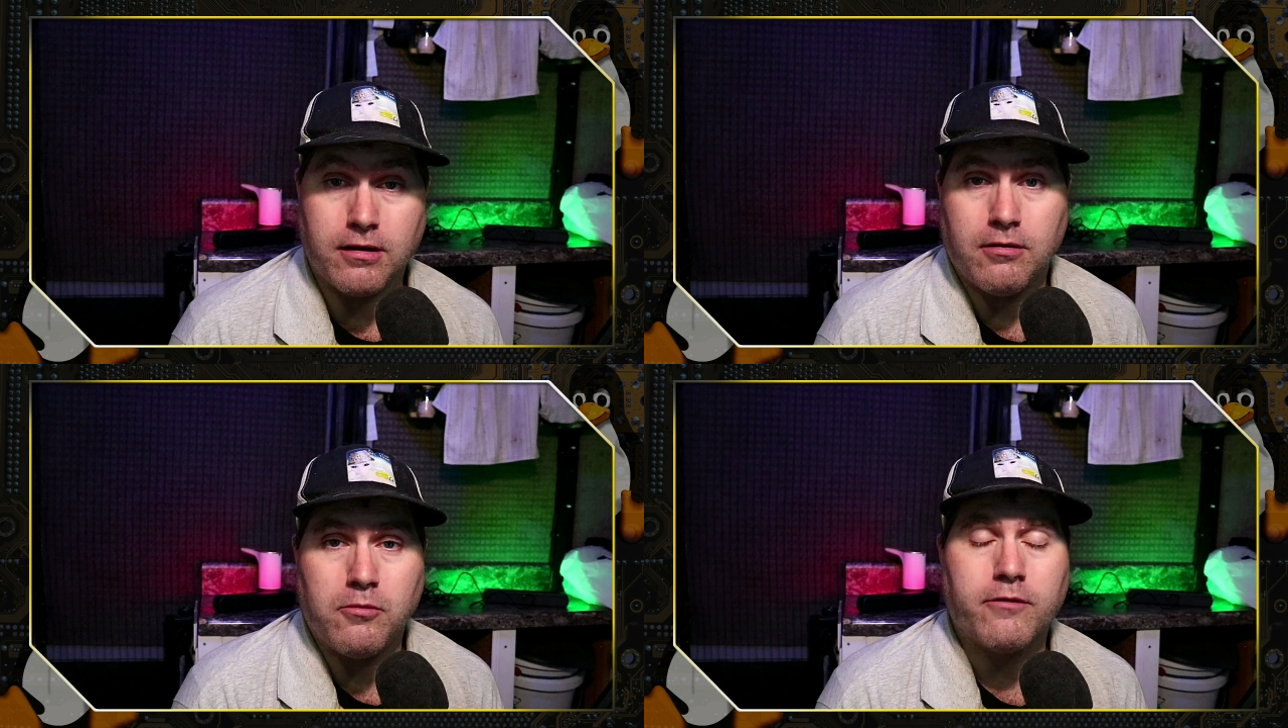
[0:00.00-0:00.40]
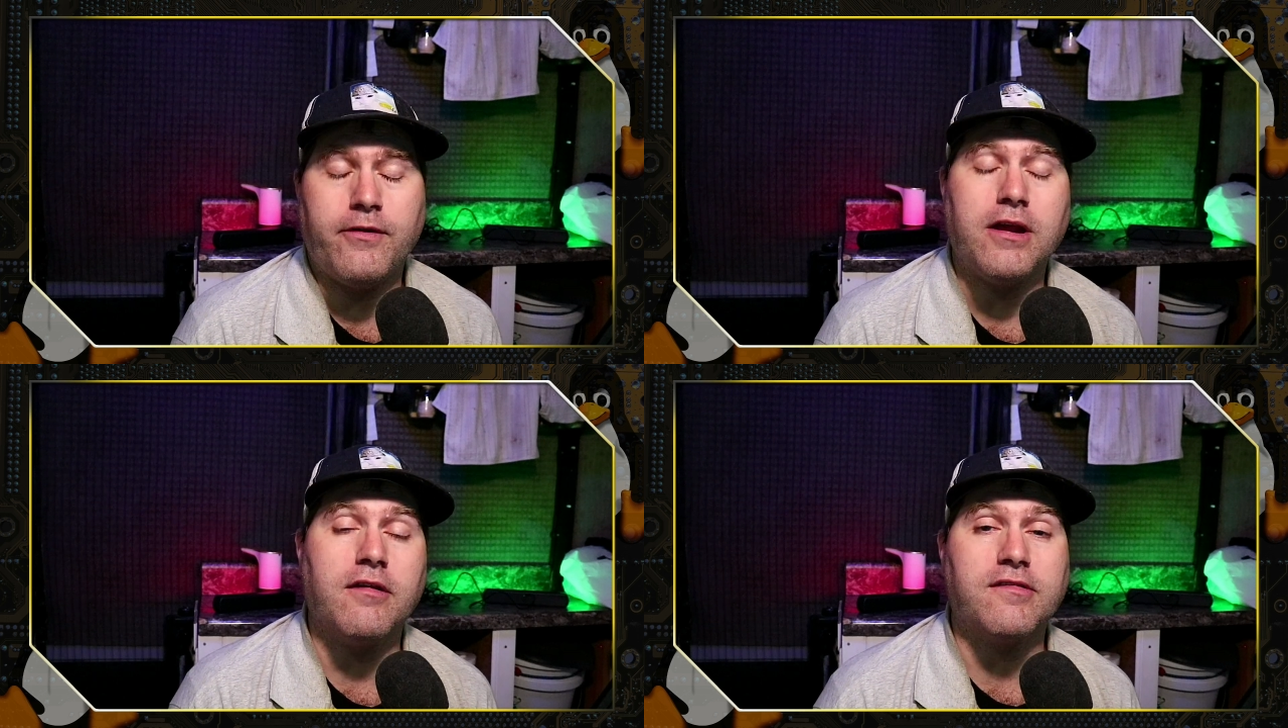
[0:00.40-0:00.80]
you know, more
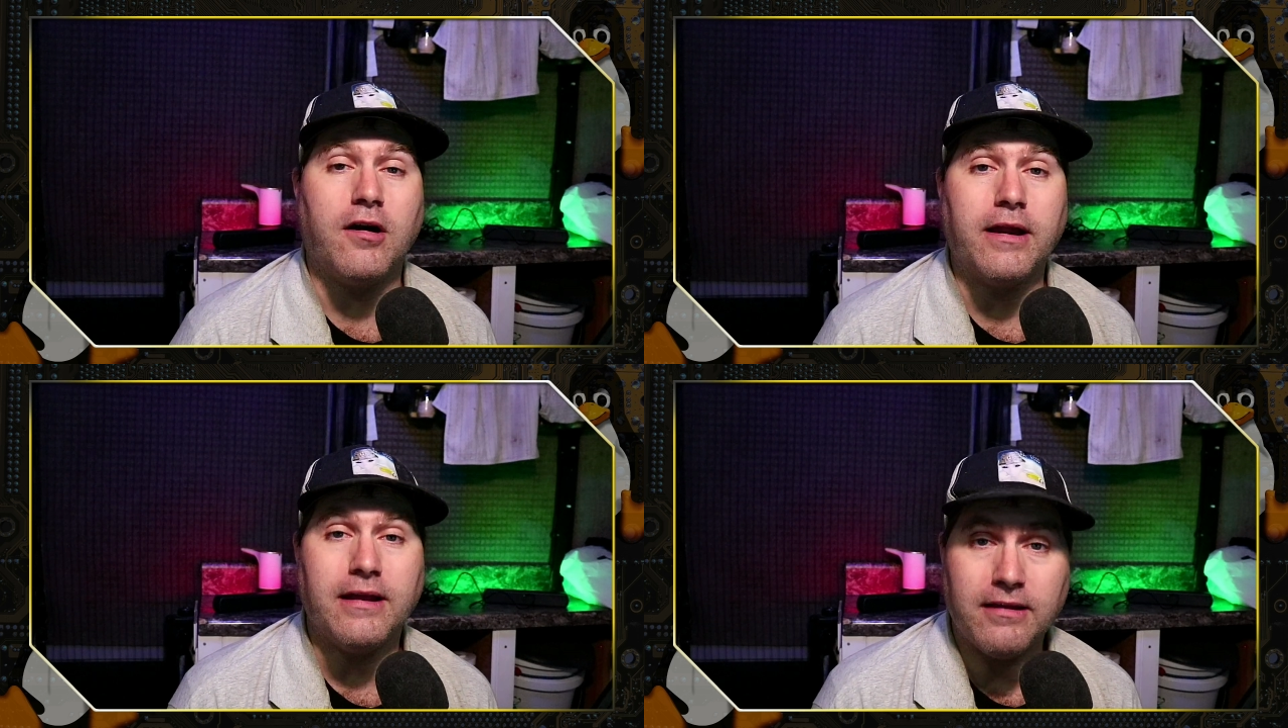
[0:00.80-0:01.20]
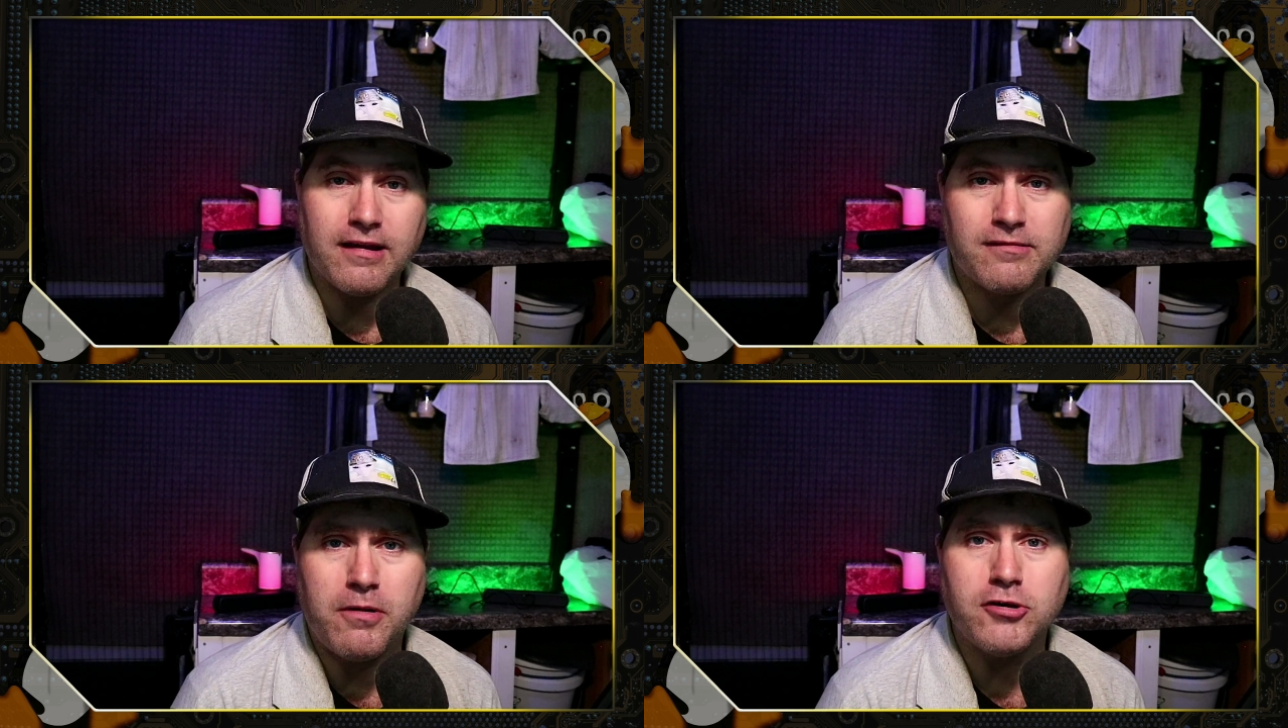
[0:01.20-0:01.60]
videos on it,
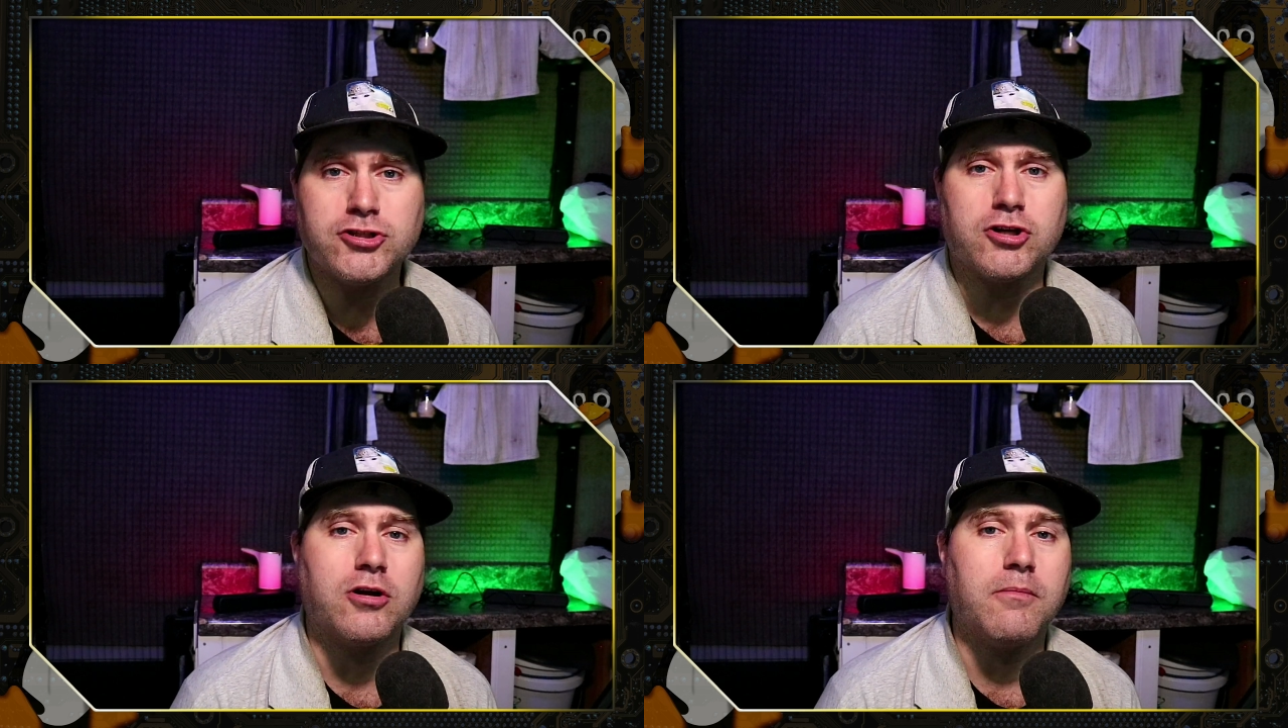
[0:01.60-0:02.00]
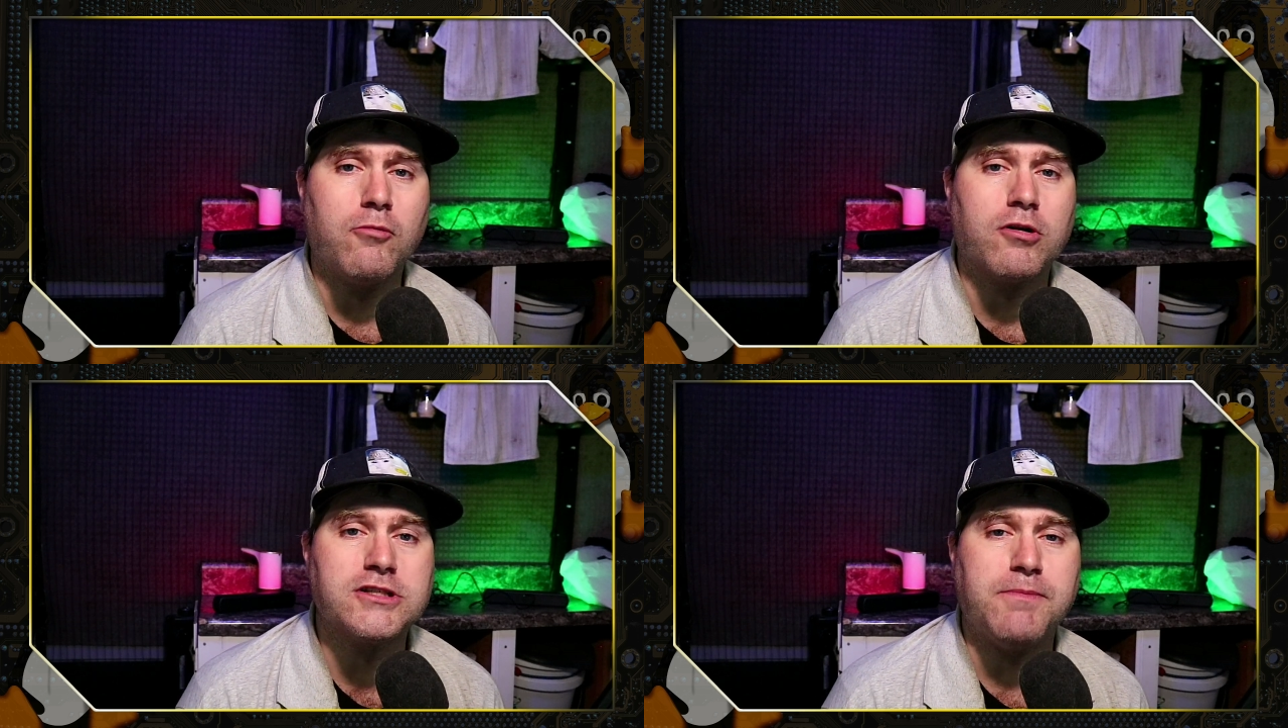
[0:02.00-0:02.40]
exposure,
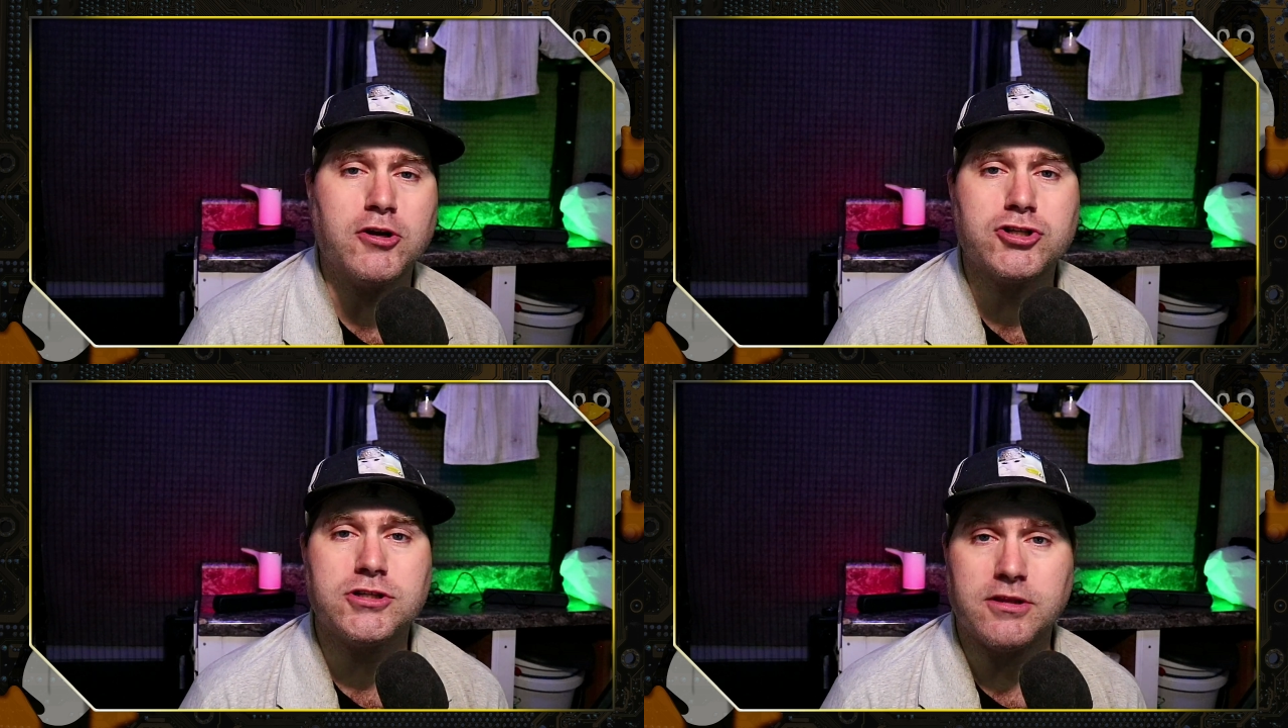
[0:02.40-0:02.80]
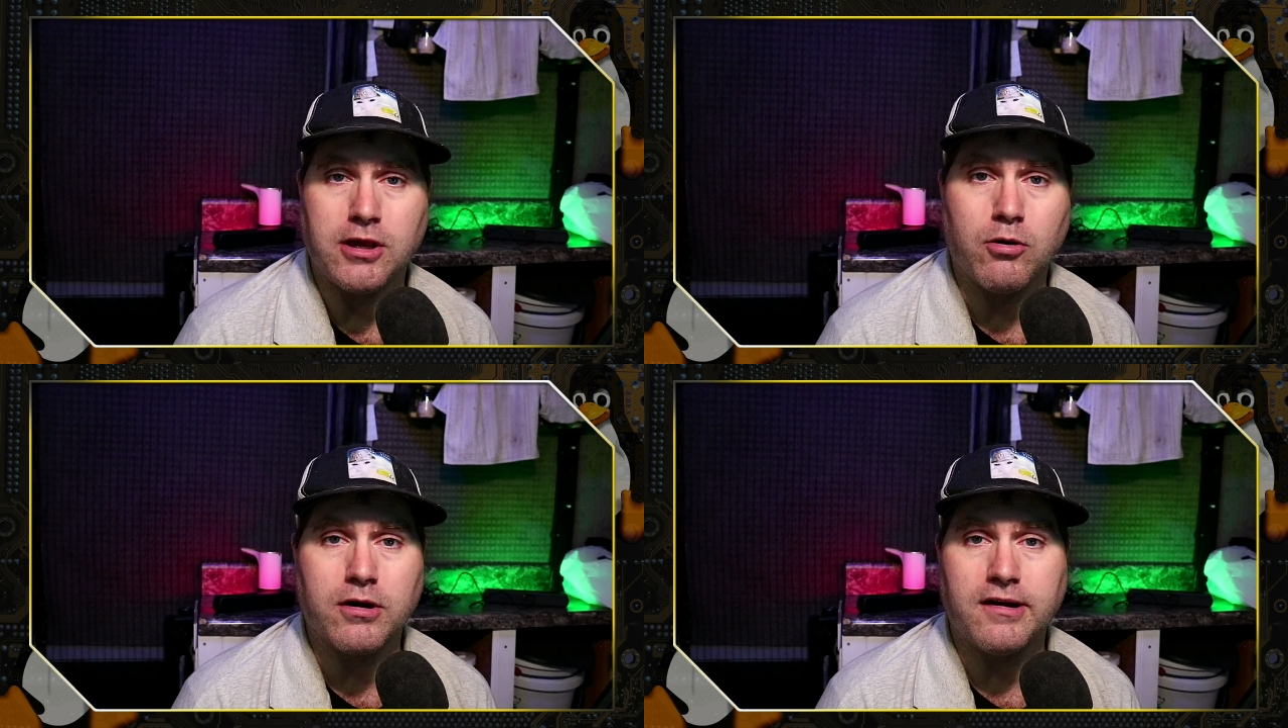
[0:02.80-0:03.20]
more exposure to
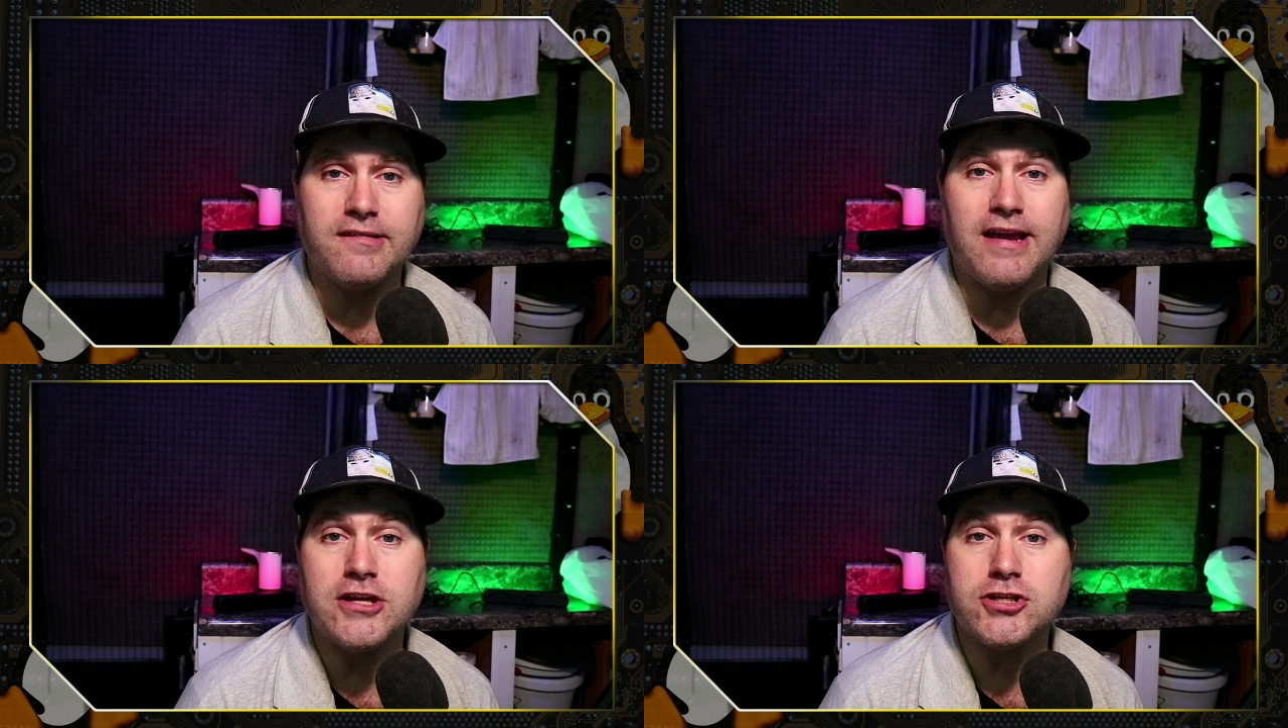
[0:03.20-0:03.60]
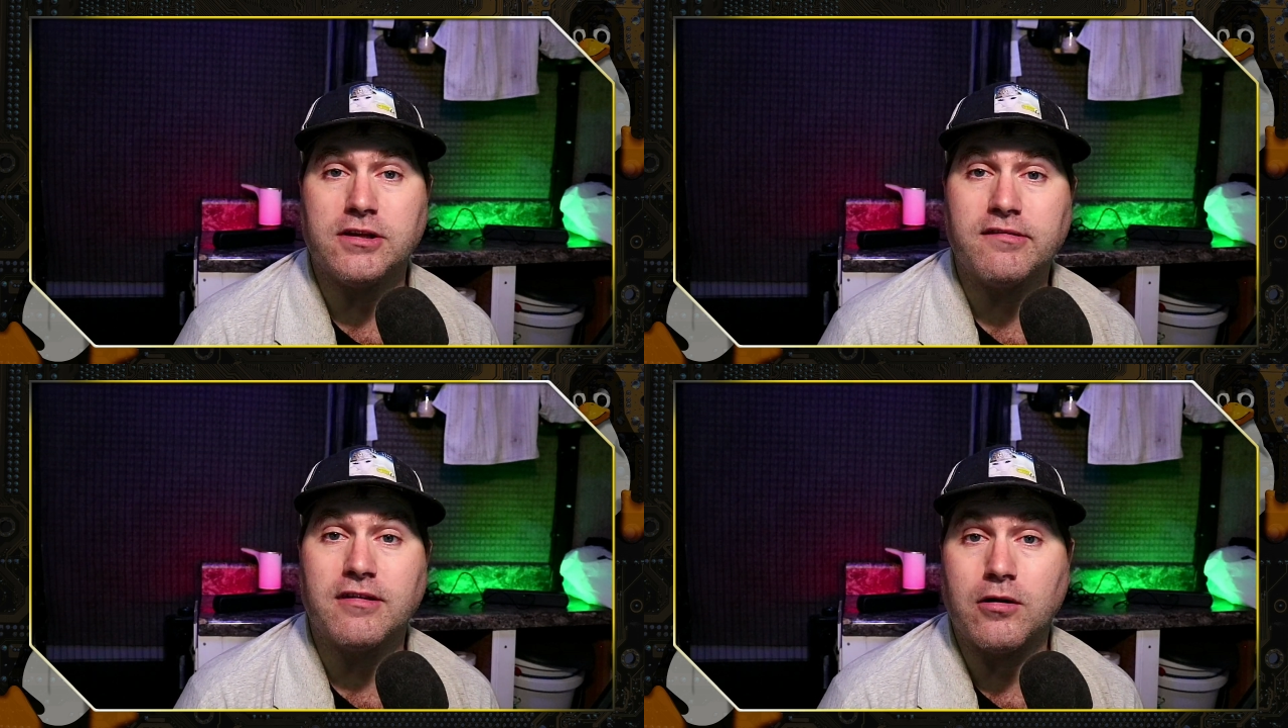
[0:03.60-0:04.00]
the organization
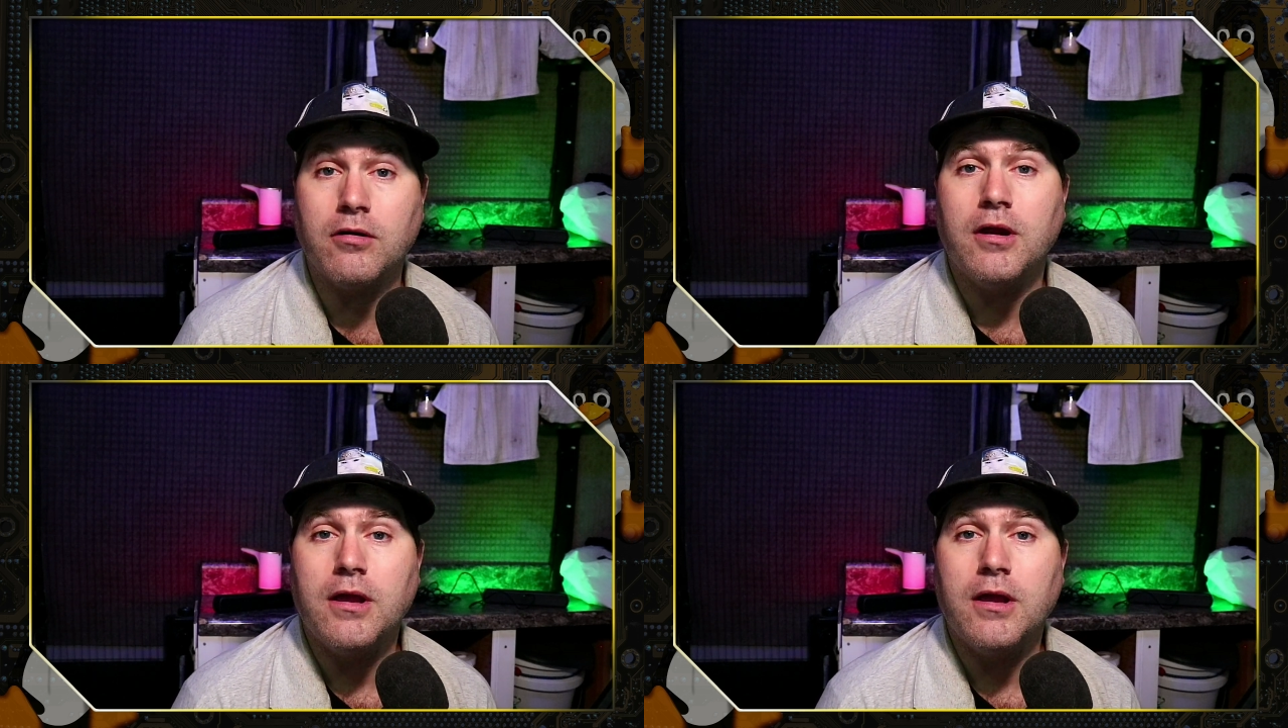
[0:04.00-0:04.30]
as they're